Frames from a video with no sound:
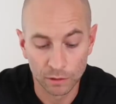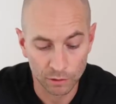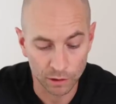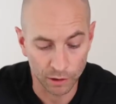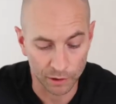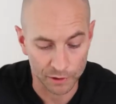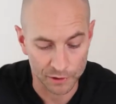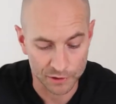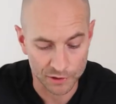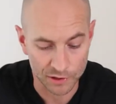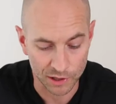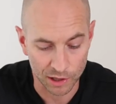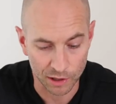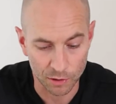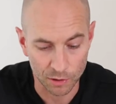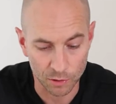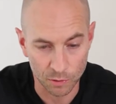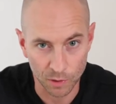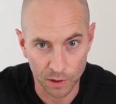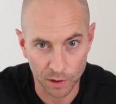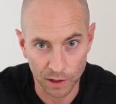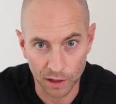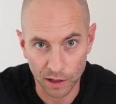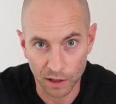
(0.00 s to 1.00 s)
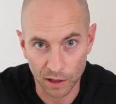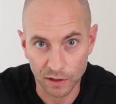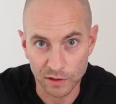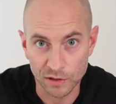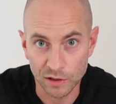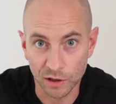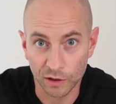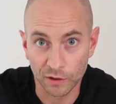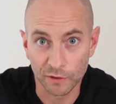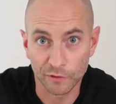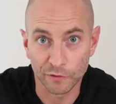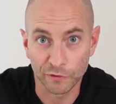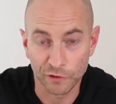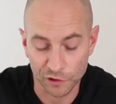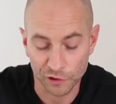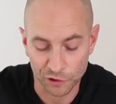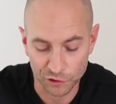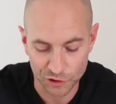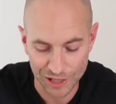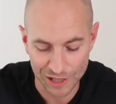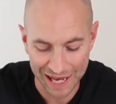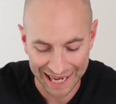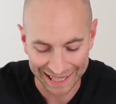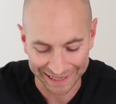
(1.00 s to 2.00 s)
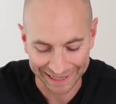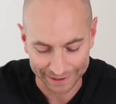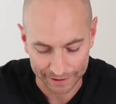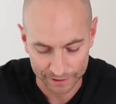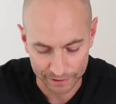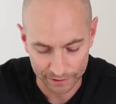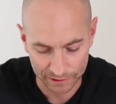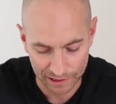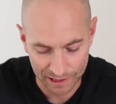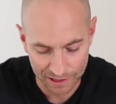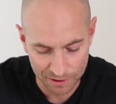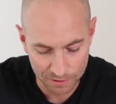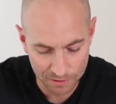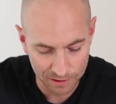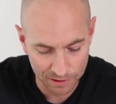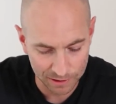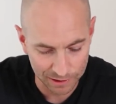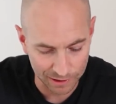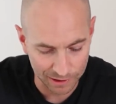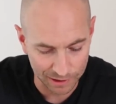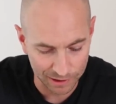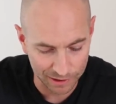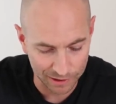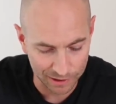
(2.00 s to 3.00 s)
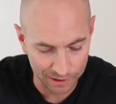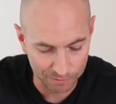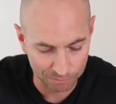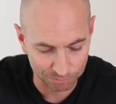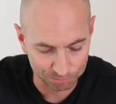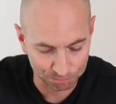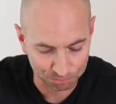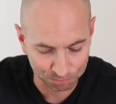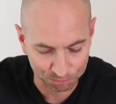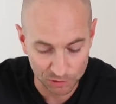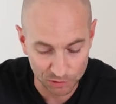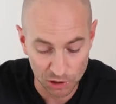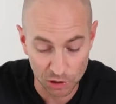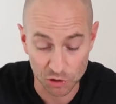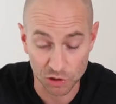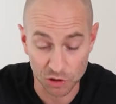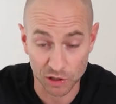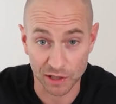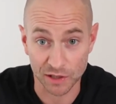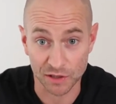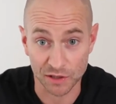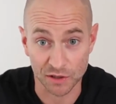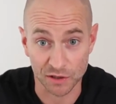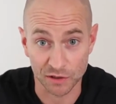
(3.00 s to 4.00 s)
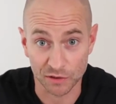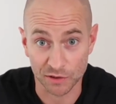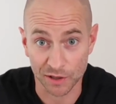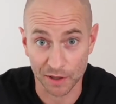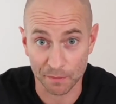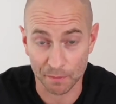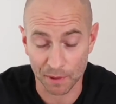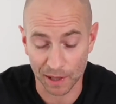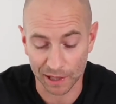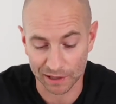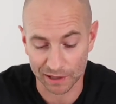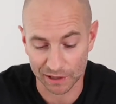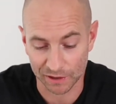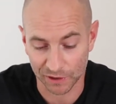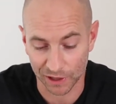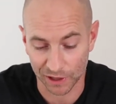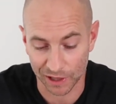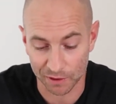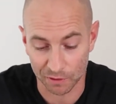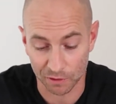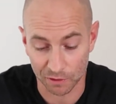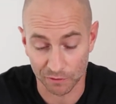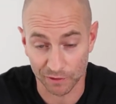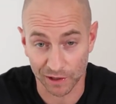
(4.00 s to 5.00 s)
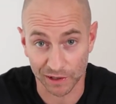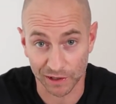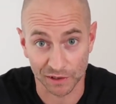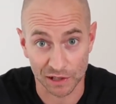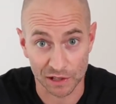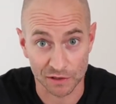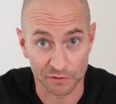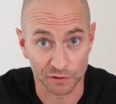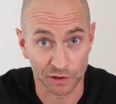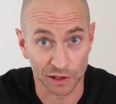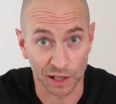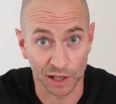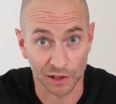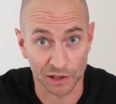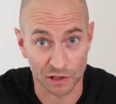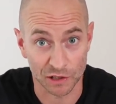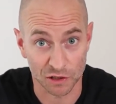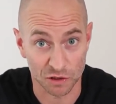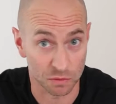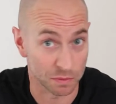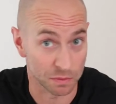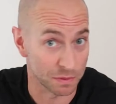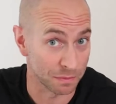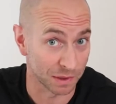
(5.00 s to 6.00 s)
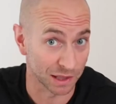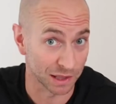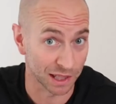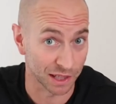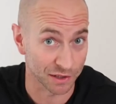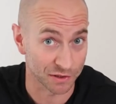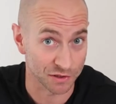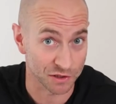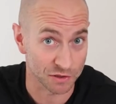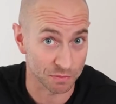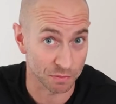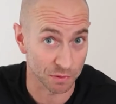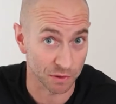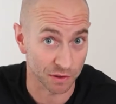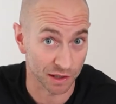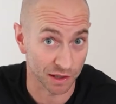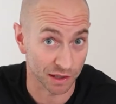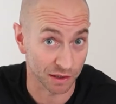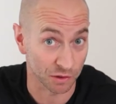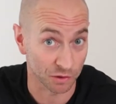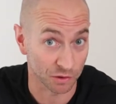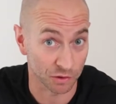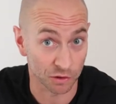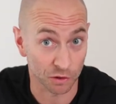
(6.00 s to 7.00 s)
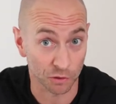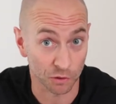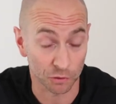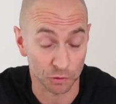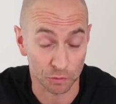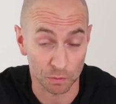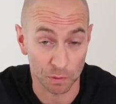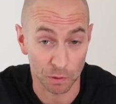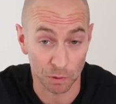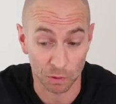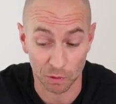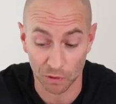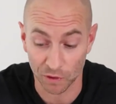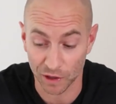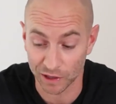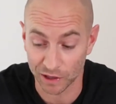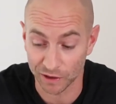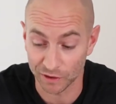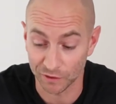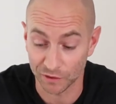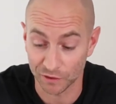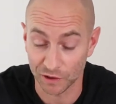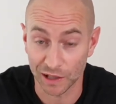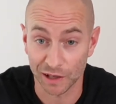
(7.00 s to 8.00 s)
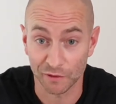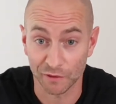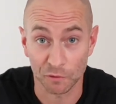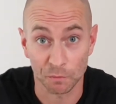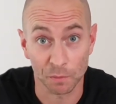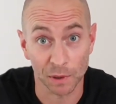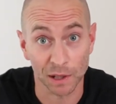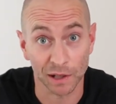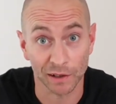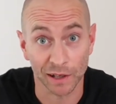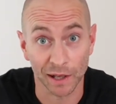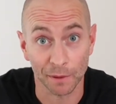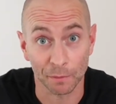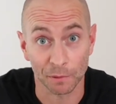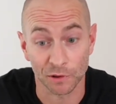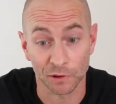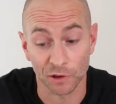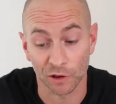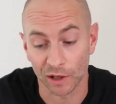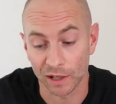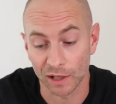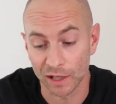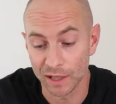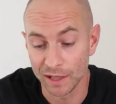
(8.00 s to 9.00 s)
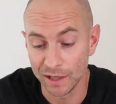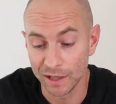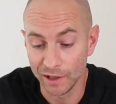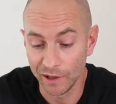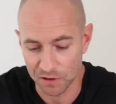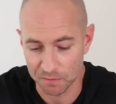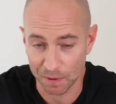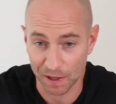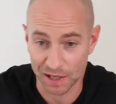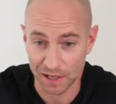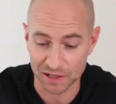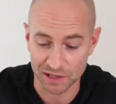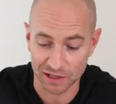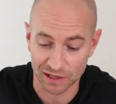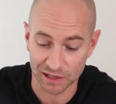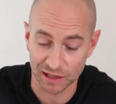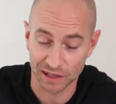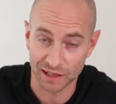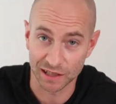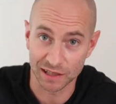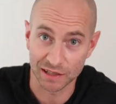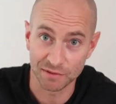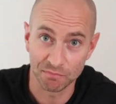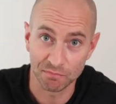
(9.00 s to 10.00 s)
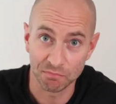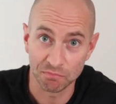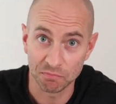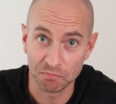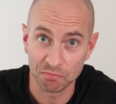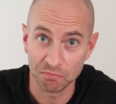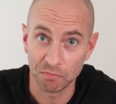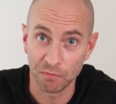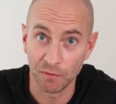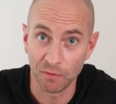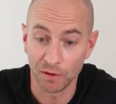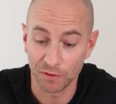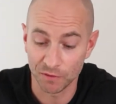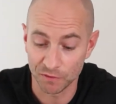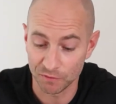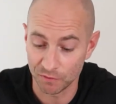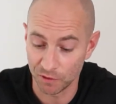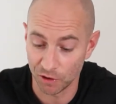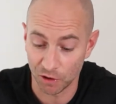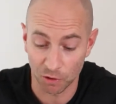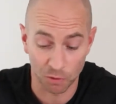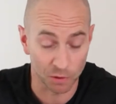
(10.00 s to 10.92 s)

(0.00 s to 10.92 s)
Right, so time for snack now. Usually, so back in the day, I would have had this for lunch. This would have been my lunch, but then I was a lot smaller then and didn't have as big an appetite. It's basically, I